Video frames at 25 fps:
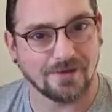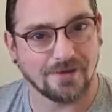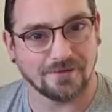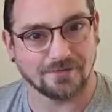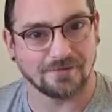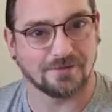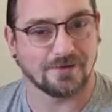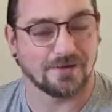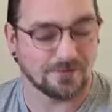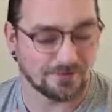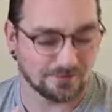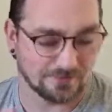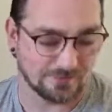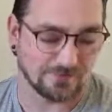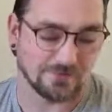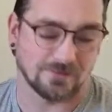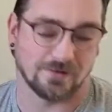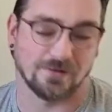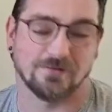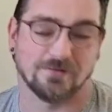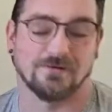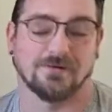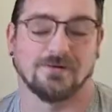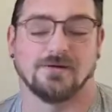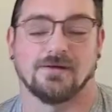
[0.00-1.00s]
and
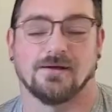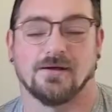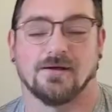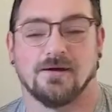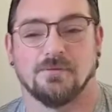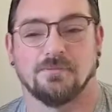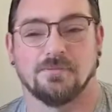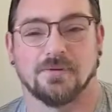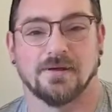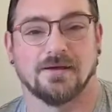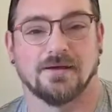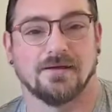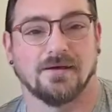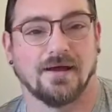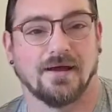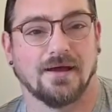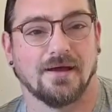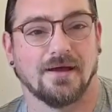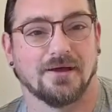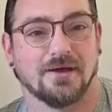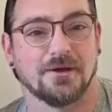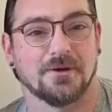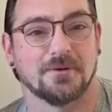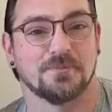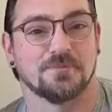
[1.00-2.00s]
it got
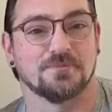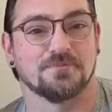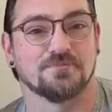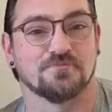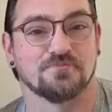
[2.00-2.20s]
a